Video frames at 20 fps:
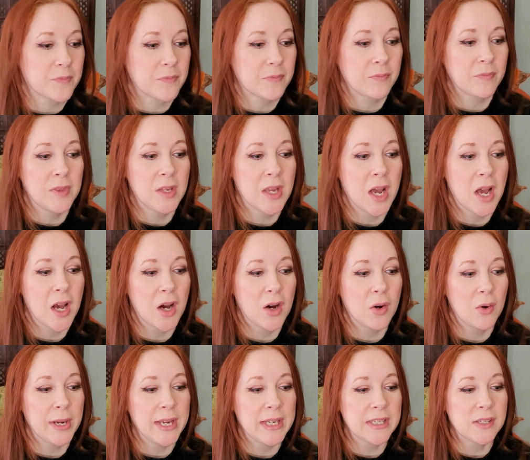
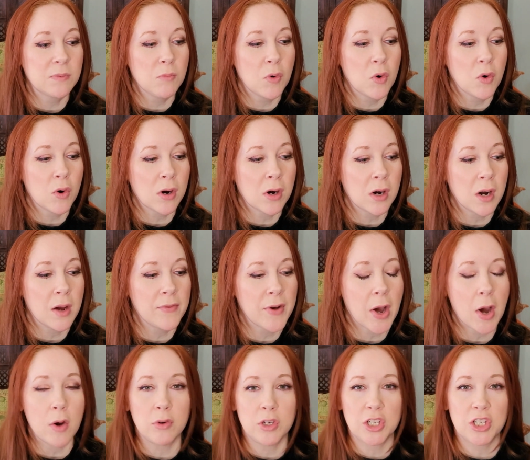No, it's more of an
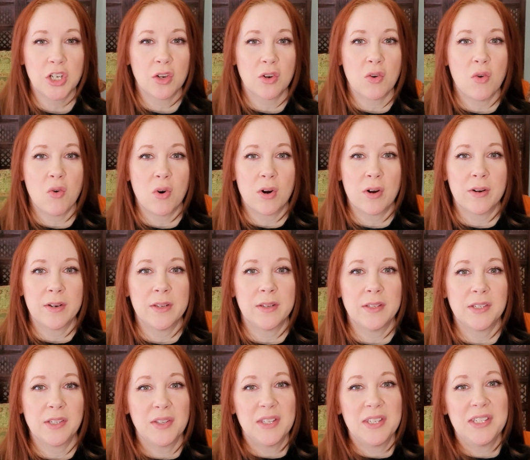ocean accord.
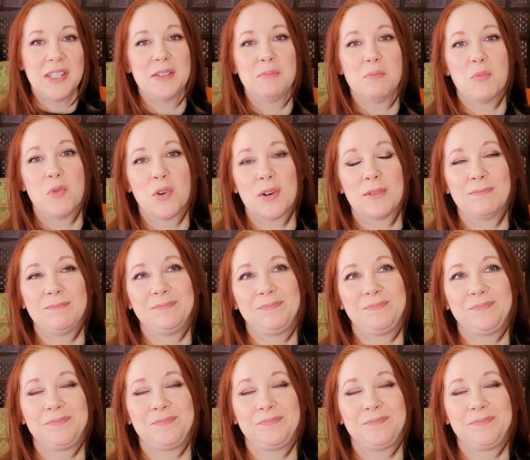So this is more